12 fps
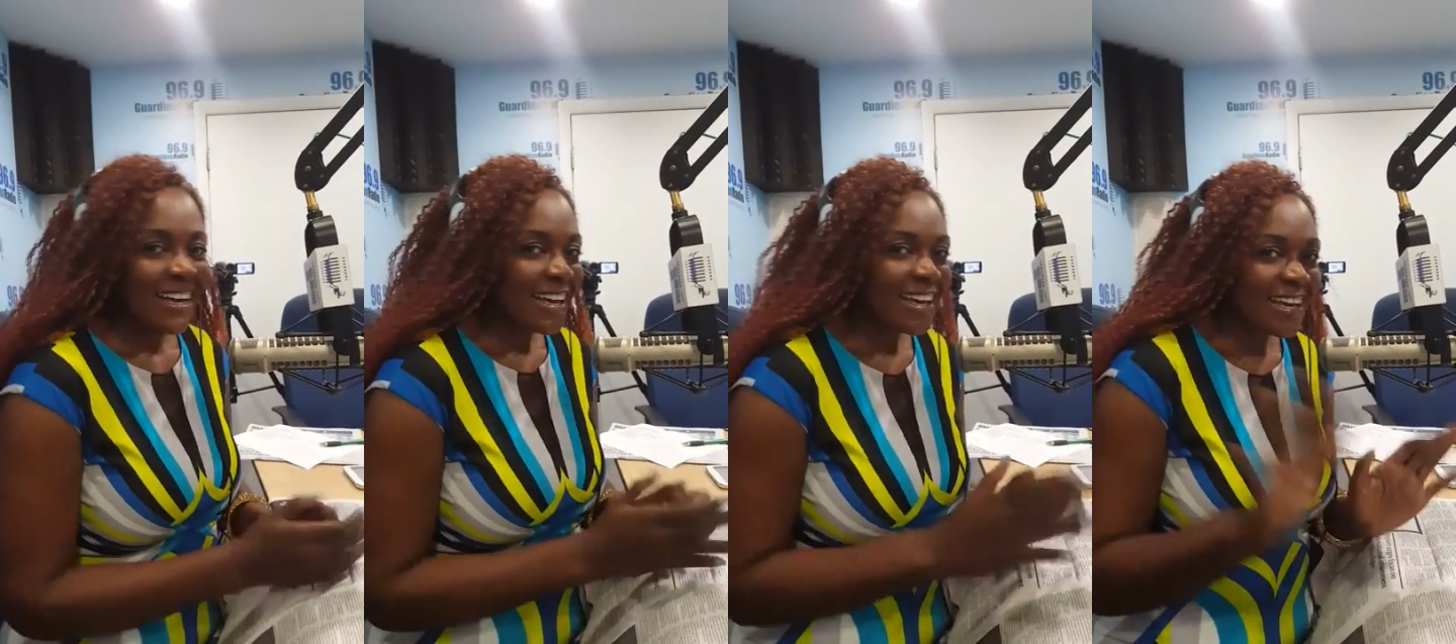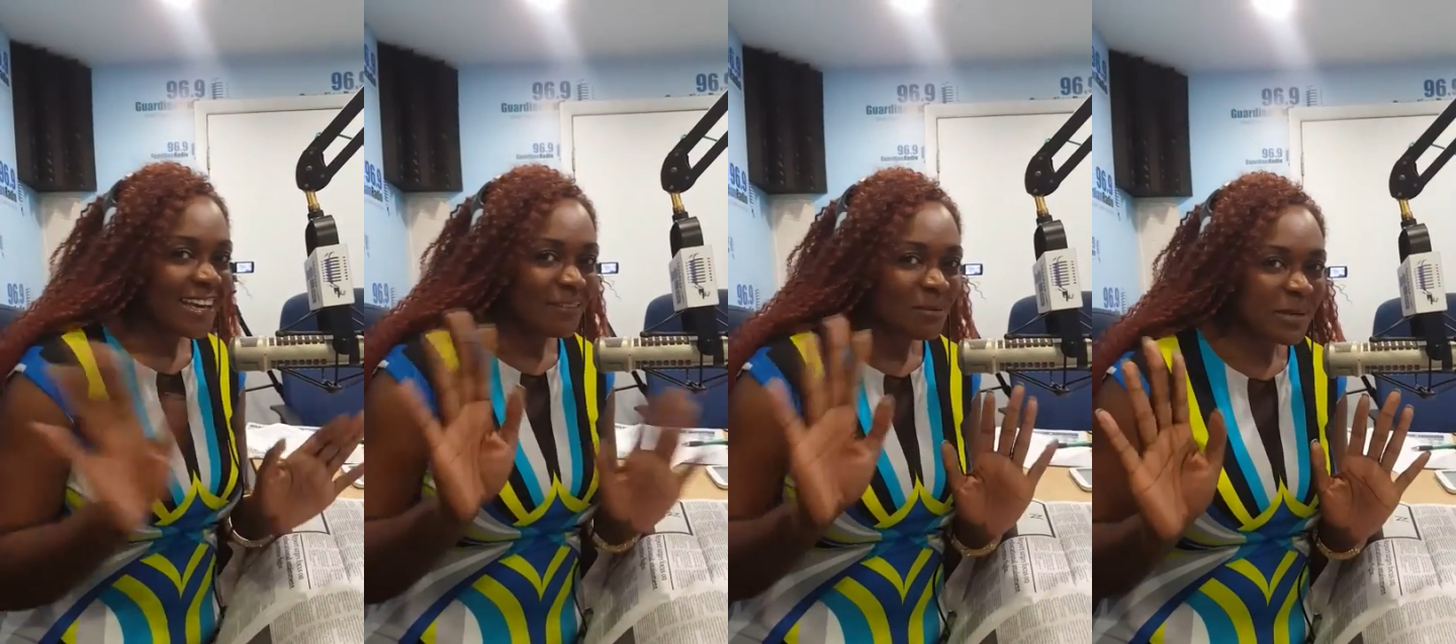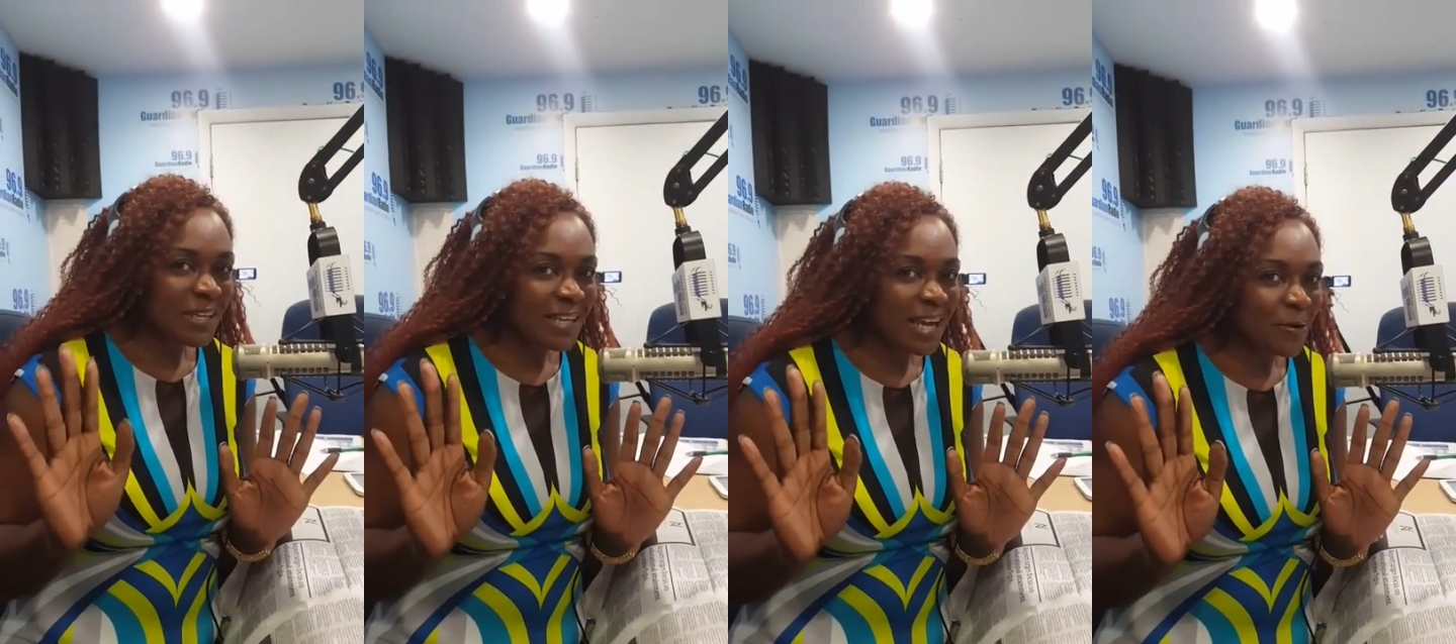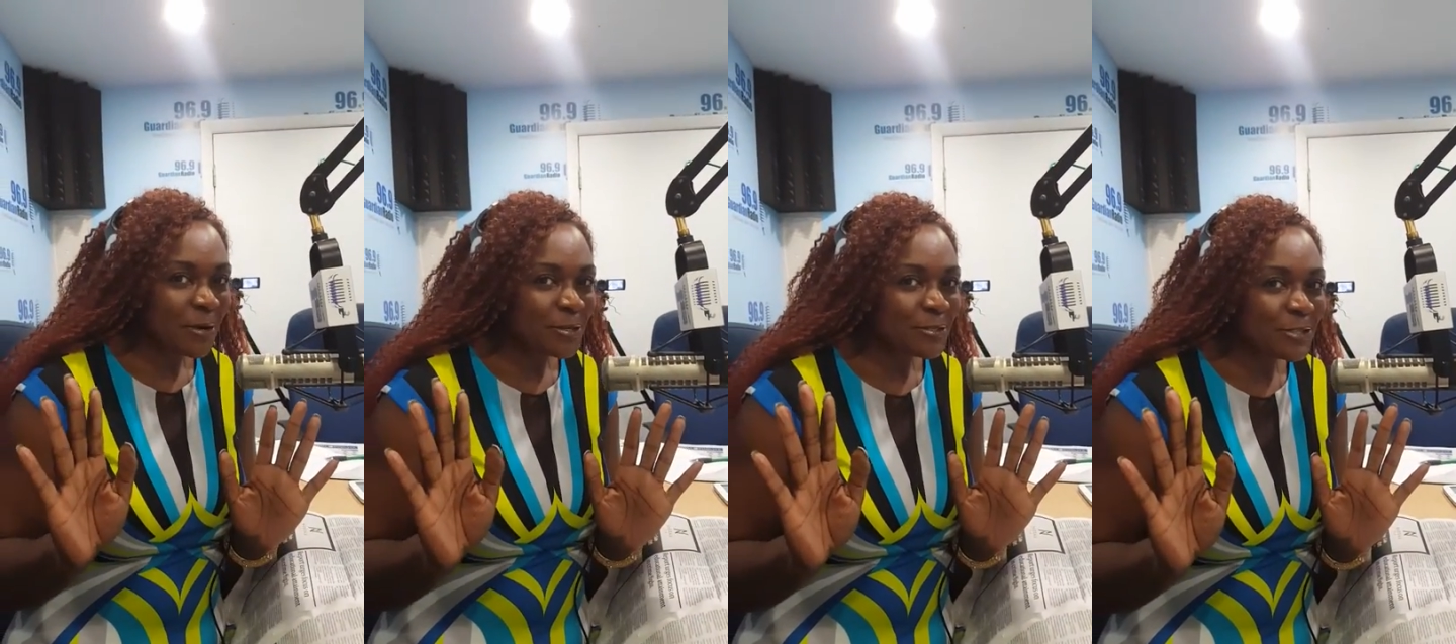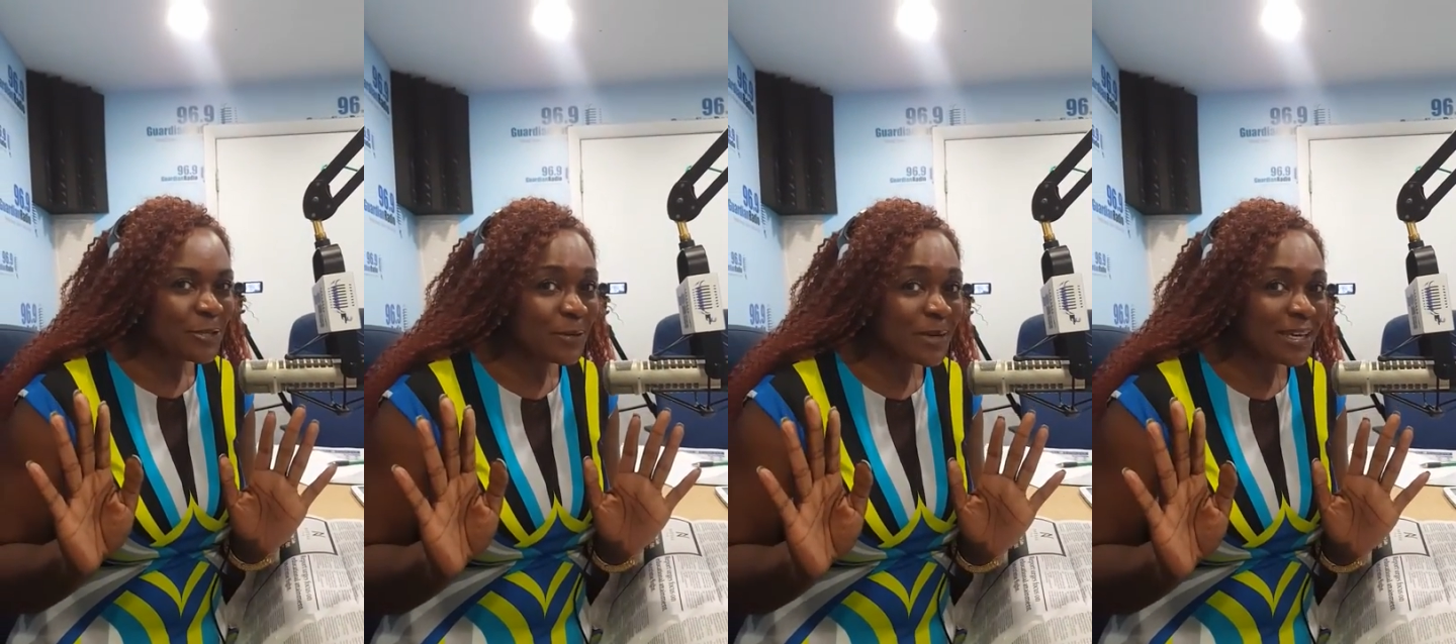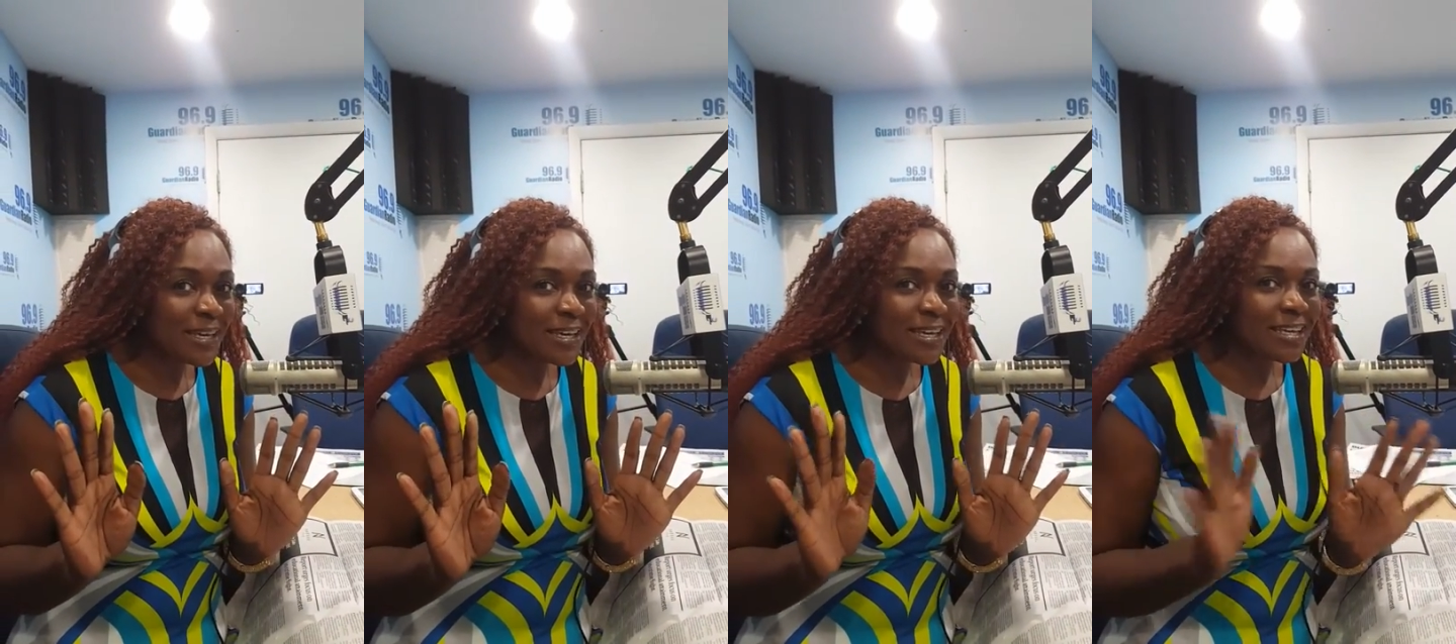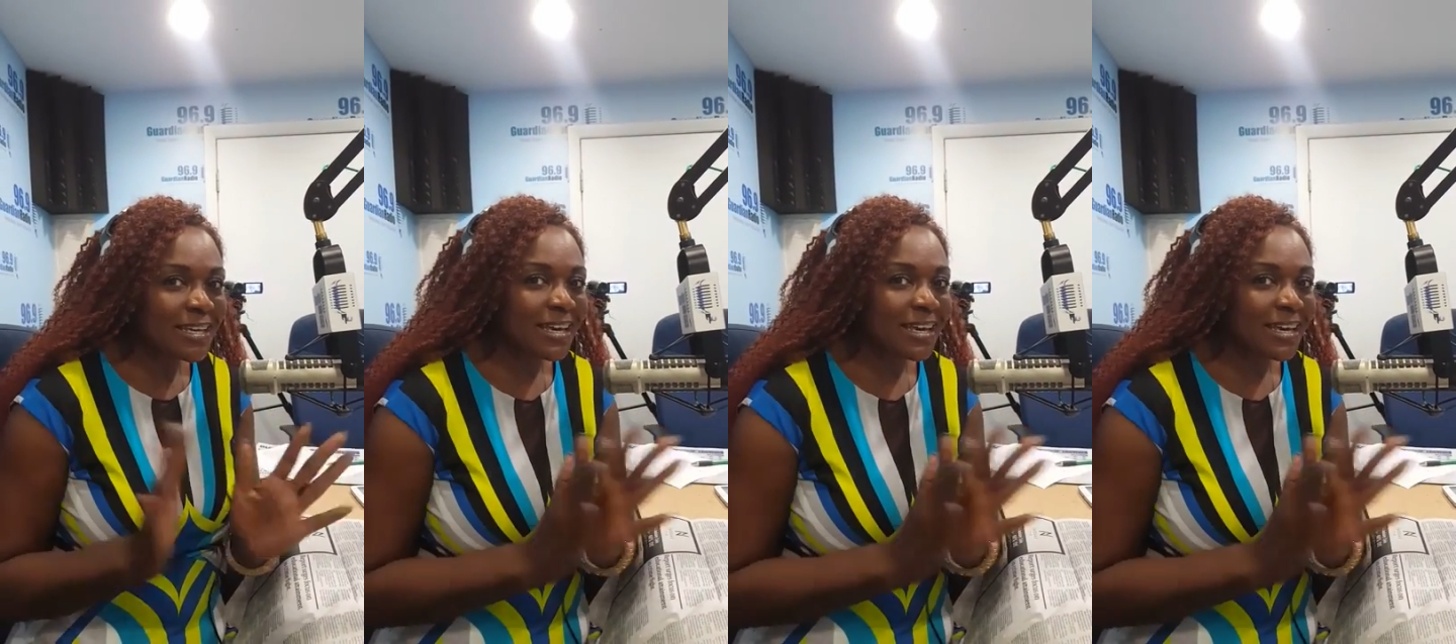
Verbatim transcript: Hey everybody, how are you doing?